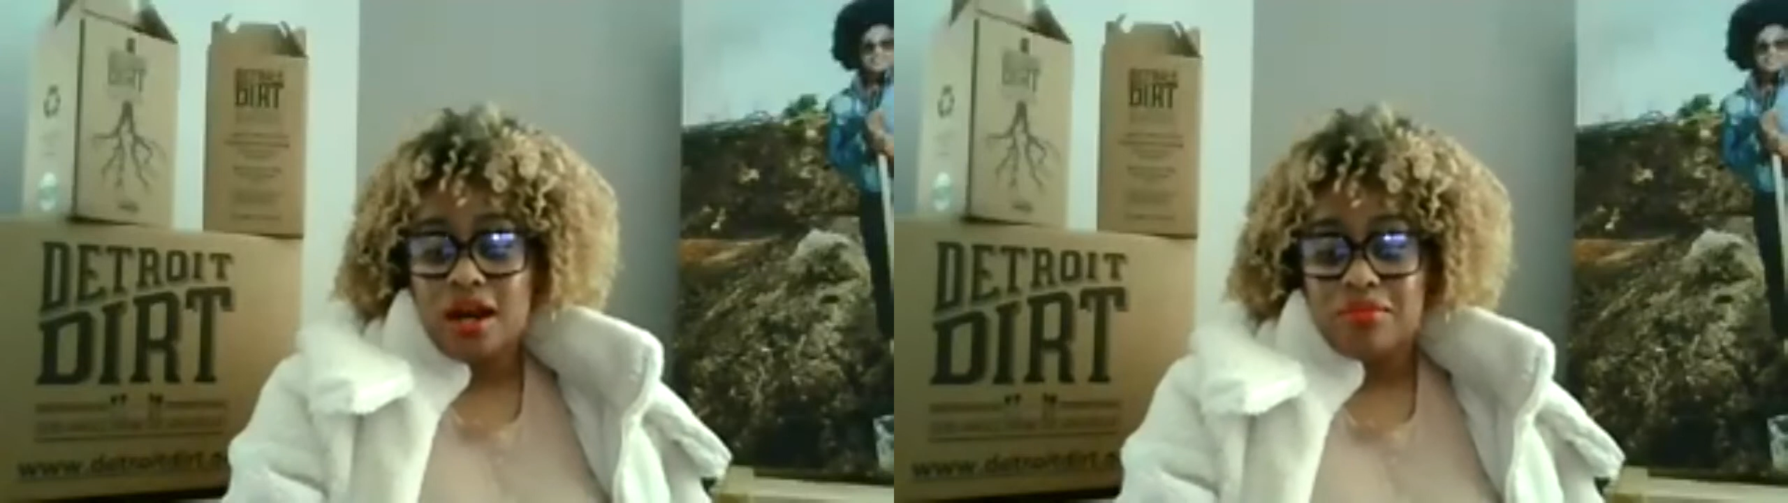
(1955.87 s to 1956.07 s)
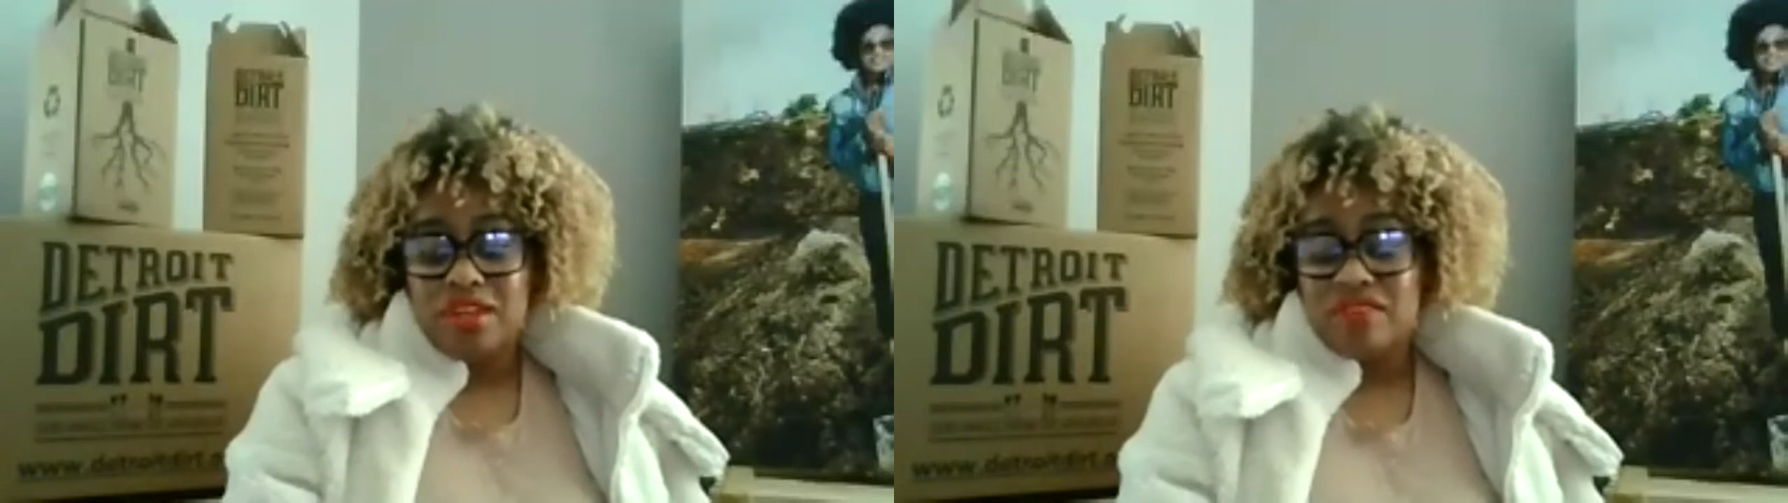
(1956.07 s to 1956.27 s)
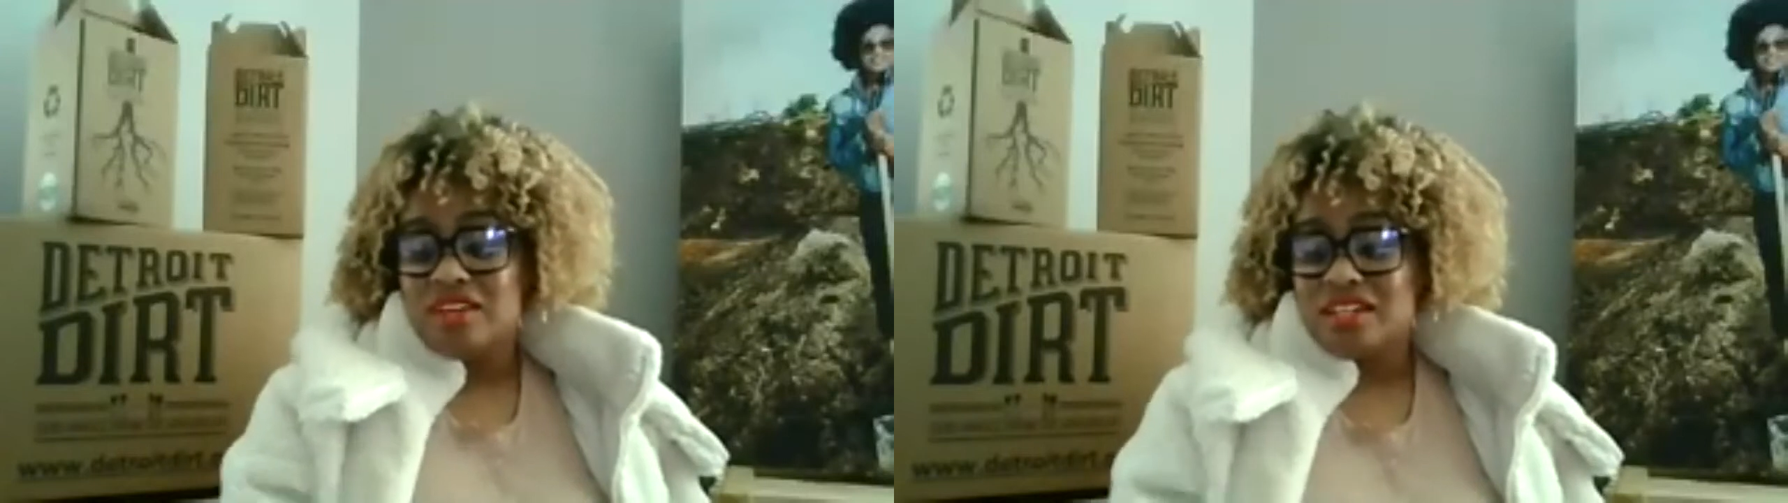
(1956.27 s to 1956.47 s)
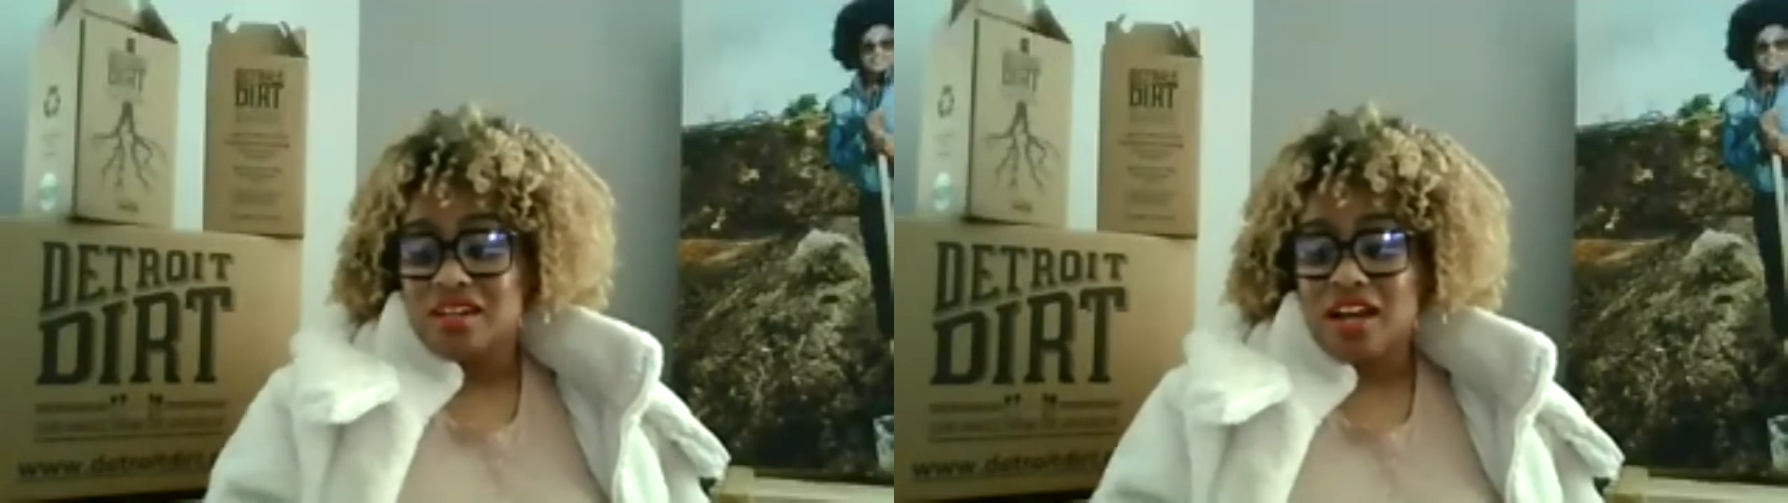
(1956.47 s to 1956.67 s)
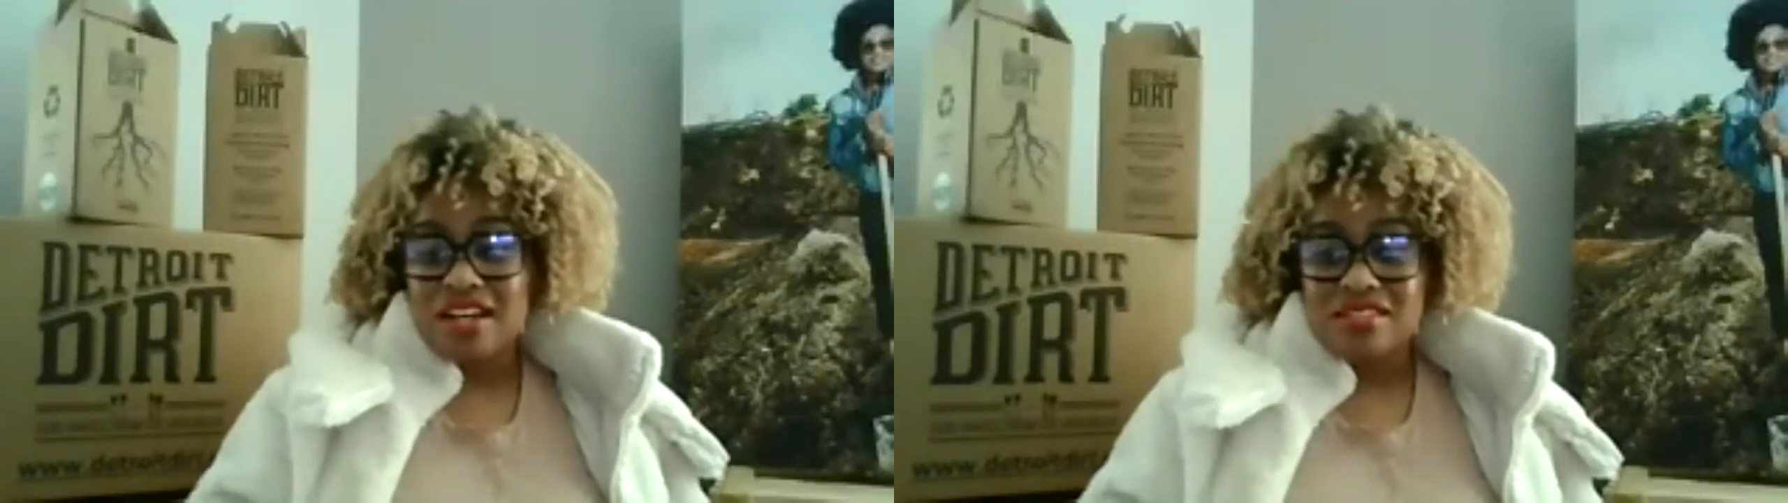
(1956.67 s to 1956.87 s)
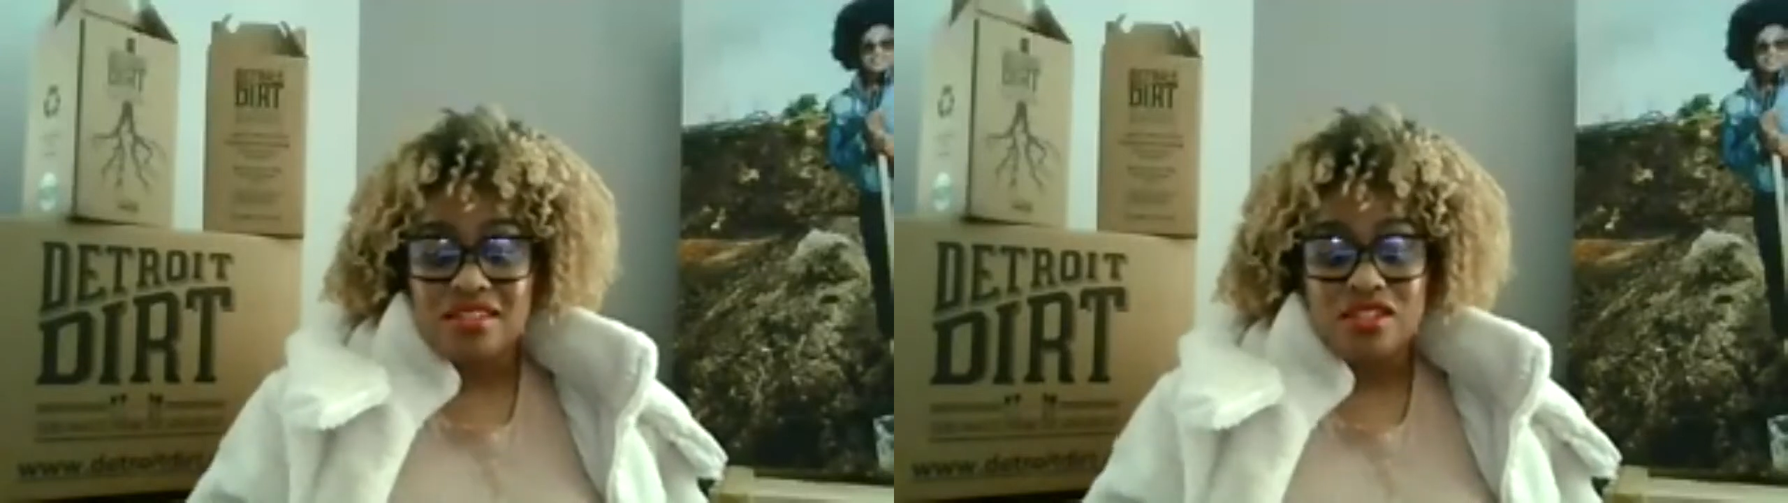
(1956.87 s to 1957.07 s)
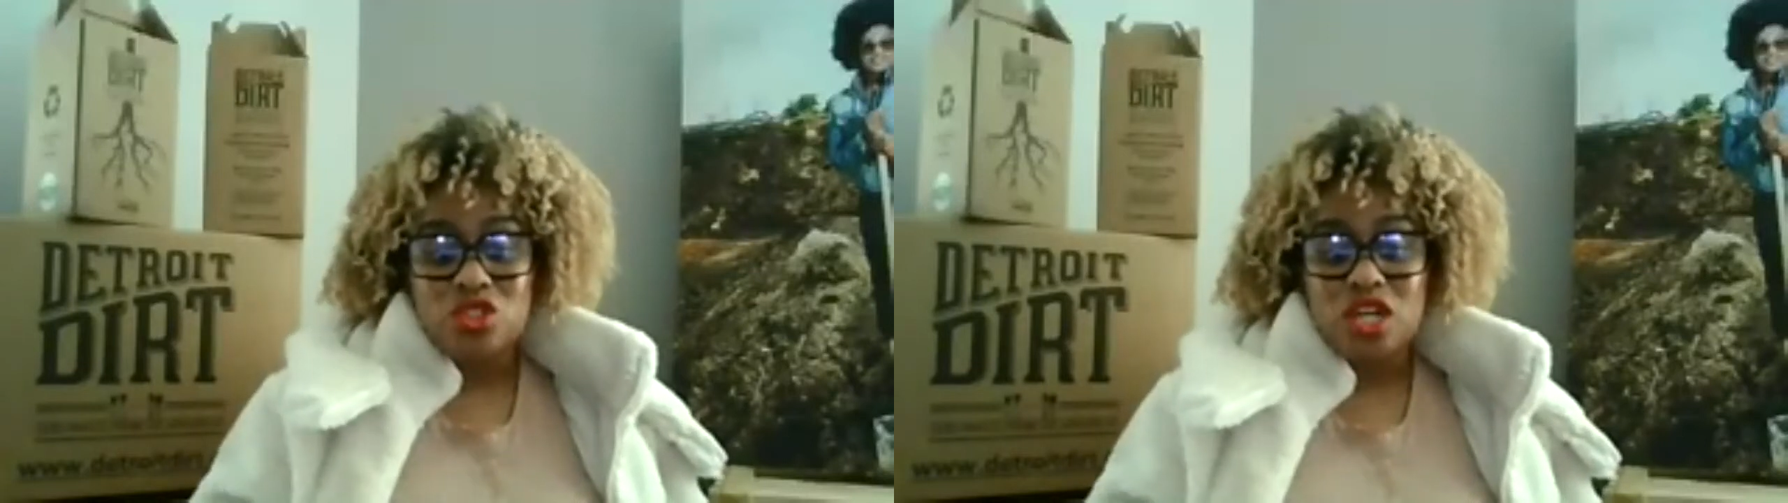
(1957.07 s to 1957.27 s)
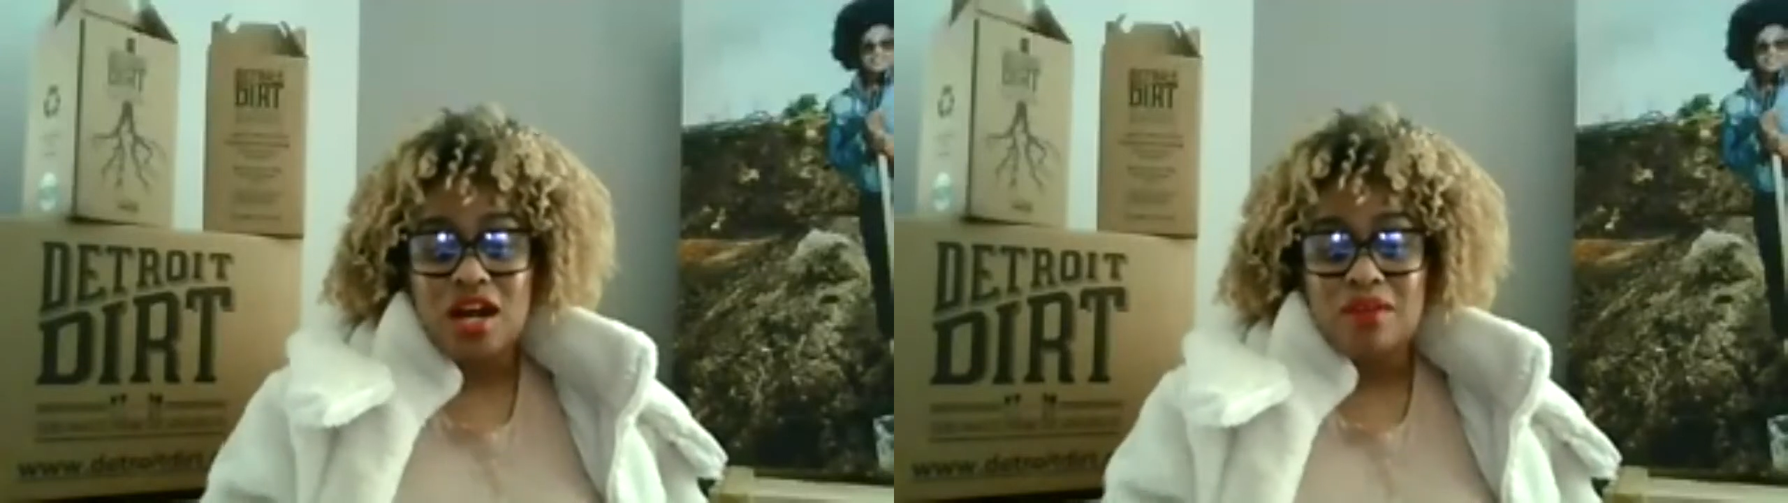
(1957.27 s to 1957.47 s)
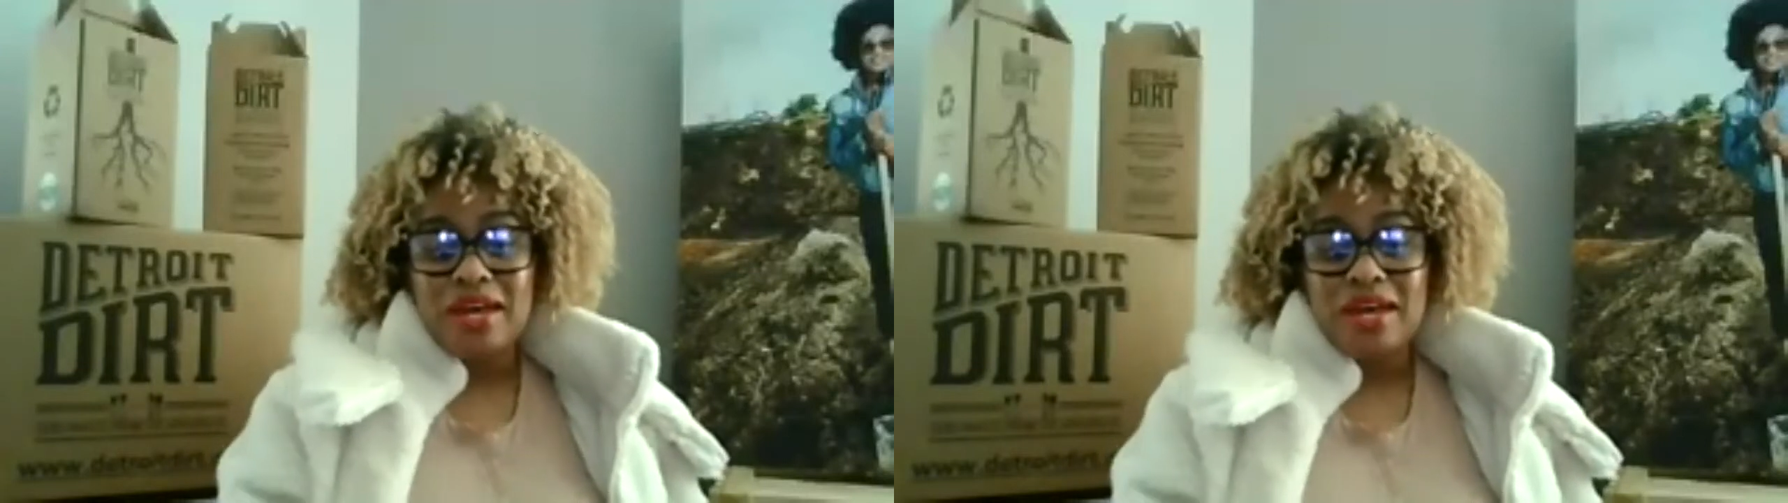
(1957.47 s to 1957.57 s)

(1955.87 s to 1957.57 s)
they've done an excellent job